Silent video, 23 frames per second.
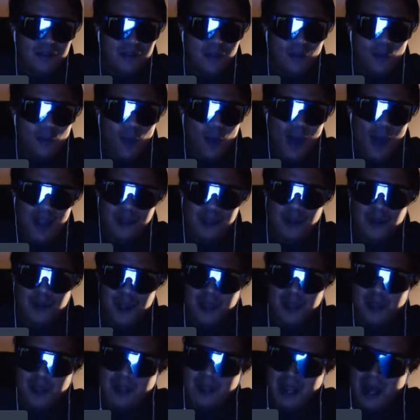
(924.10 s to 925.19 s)
Why don't they
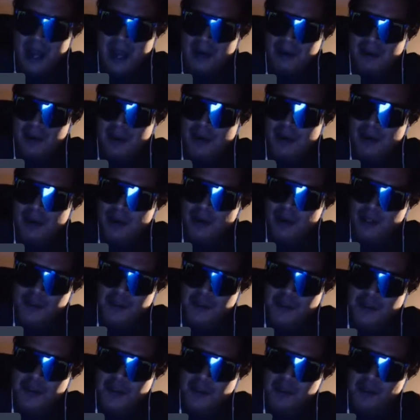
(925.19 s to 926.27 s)
make Karrion Kross
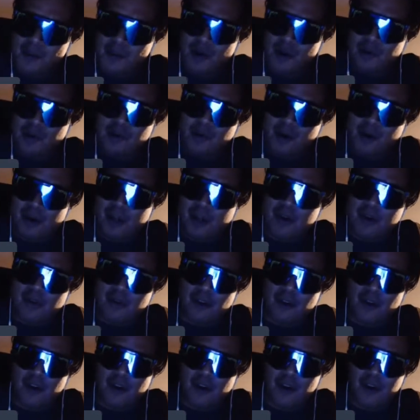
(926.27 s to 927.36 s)
feel more important than
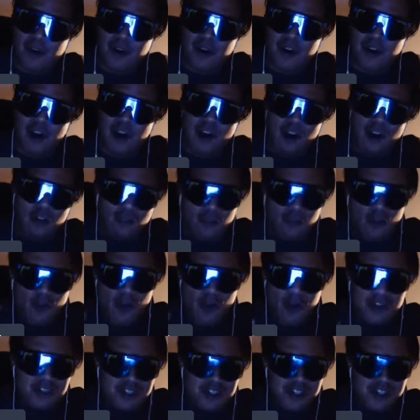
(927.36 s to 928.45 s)
Raw?
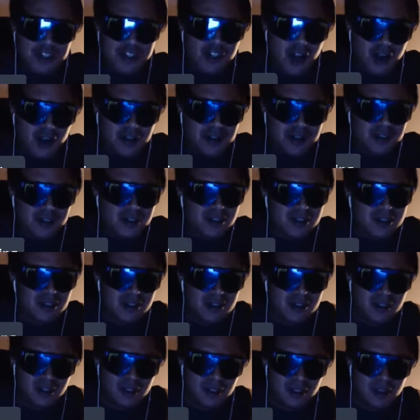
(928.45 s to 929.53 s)
Raw sucks.
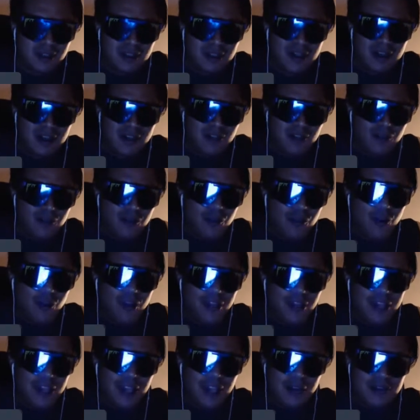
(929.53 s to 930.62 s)
Raw
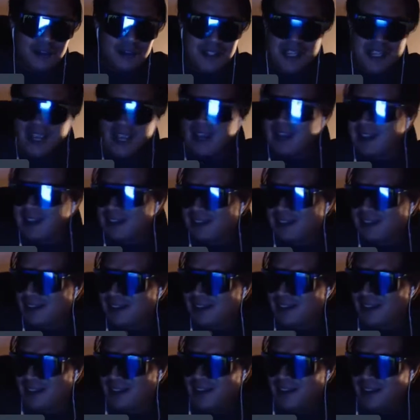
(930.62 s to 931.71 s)
kills talent.
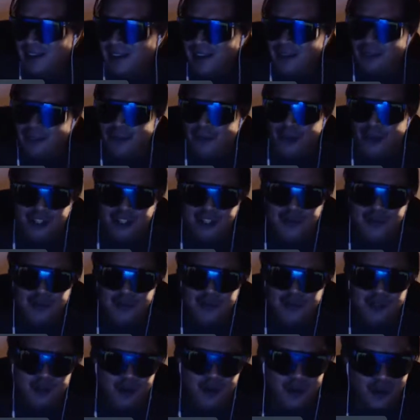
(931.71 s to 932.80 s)
Like, Reggie
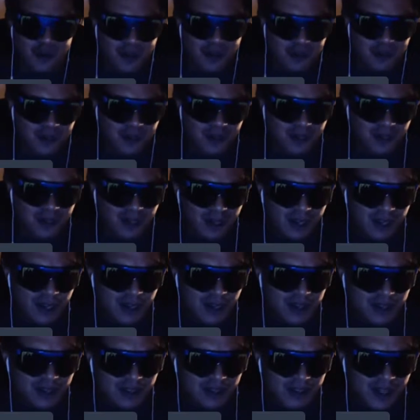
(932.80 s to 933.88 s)
was cool,
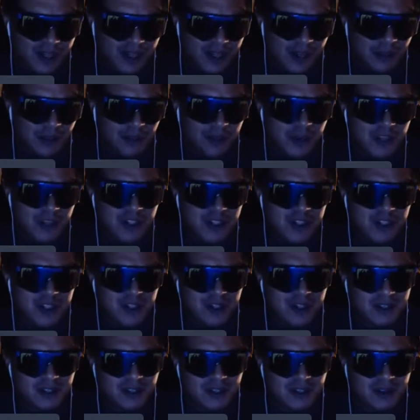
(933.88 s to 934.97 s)
and then they killed Reggie,
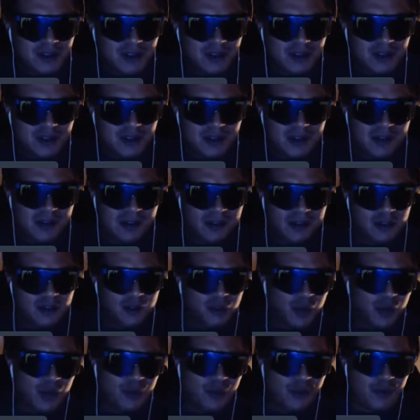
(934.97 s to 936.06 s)
the
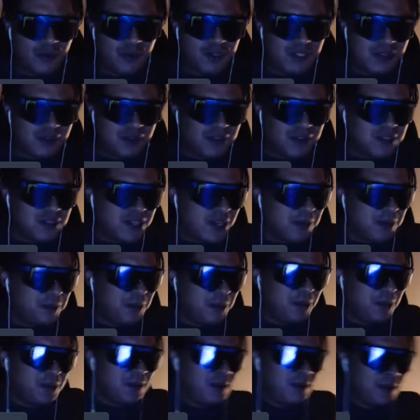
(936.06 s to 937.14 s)
24/7
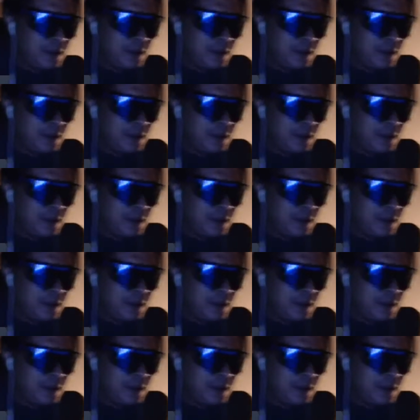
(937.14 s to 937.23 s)
champion.